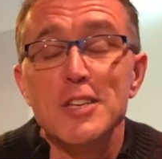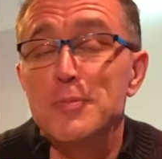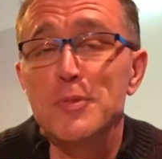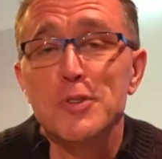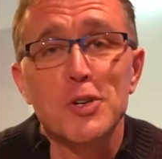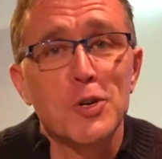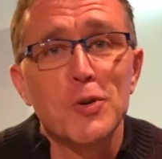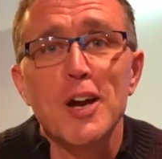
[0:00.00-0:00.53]
It's
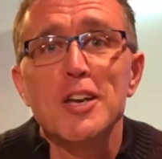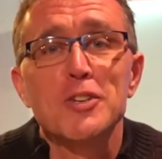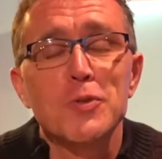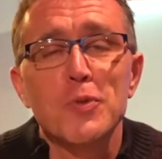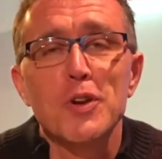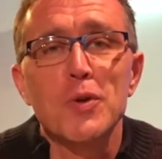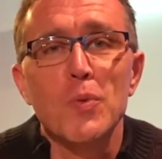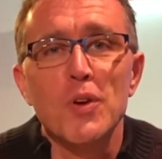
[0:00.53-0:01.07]
been a great
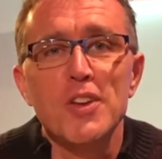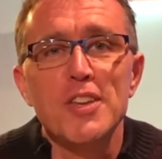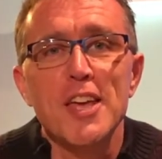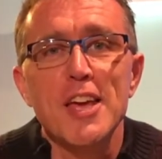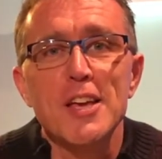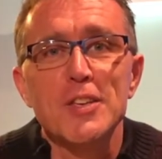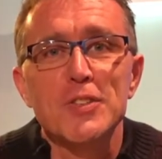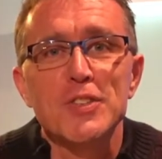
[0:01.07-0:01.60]
21
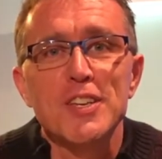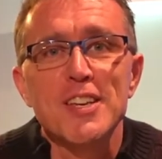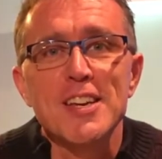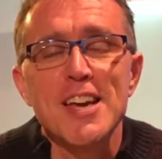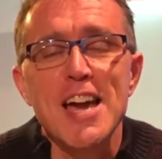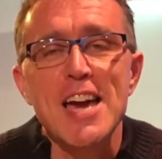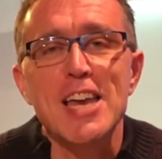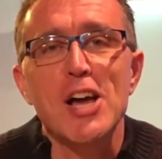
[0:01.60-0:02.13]
days,
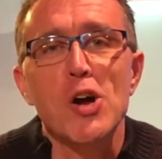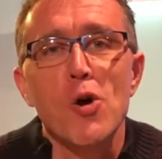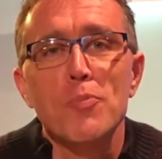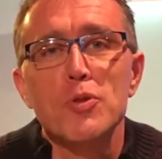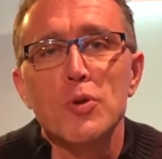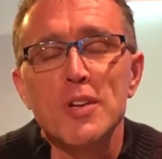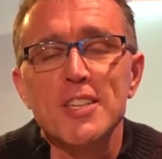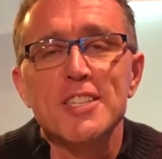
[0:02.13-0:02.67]
and I
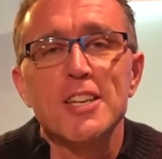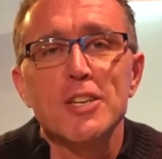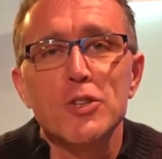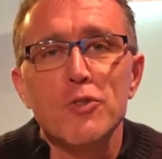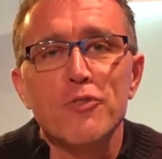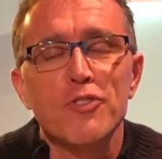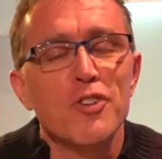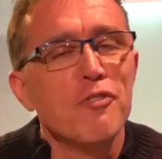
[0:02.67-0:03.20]
hope you
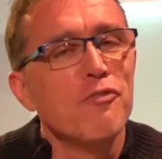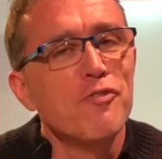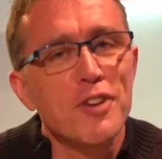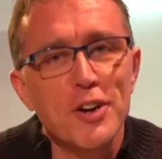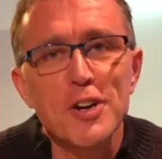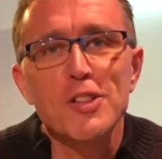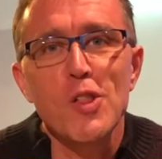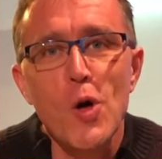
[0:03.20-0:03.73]
continue for a
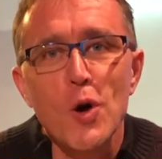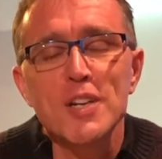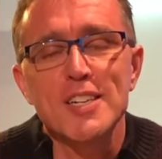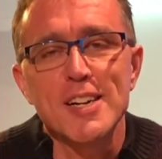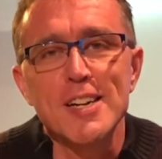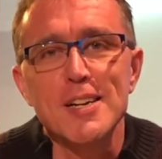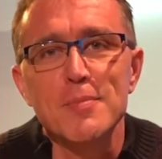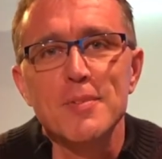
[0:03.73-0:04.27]
very long
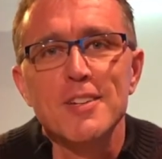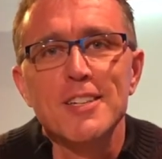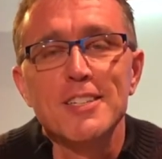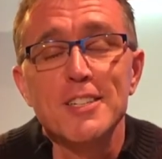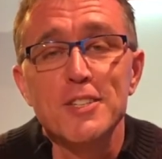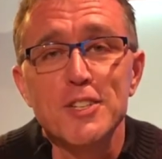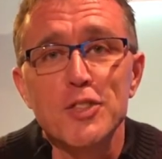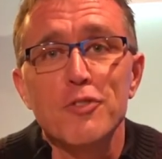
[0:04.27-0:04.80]
time
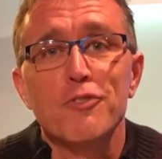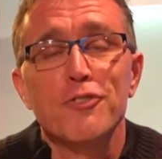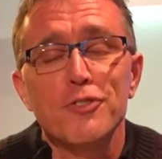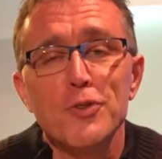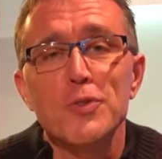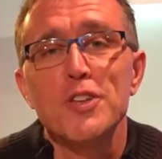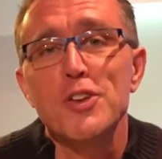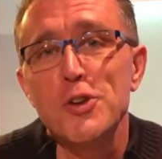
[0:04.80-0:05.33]
to see the
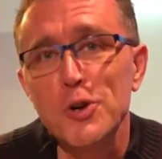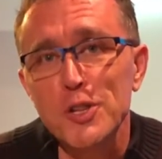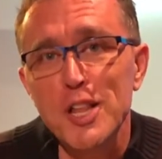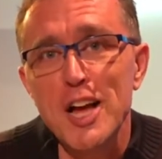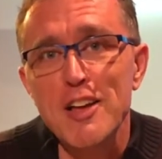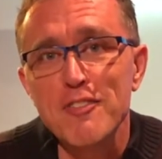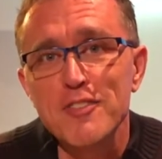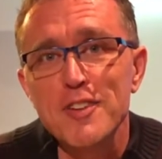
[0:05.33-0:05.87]
fruit in your
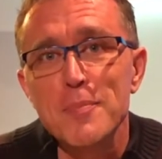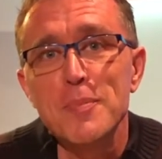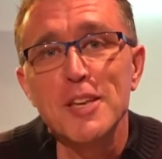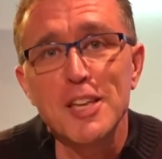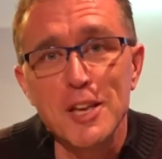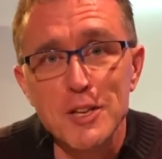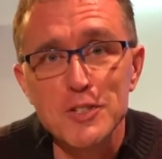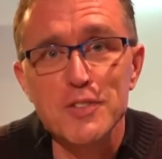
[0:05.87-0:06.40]
life
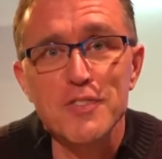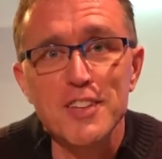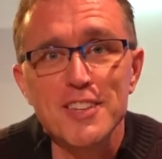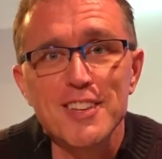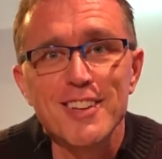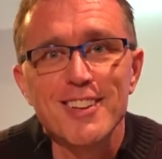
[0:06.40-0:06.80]
because of it.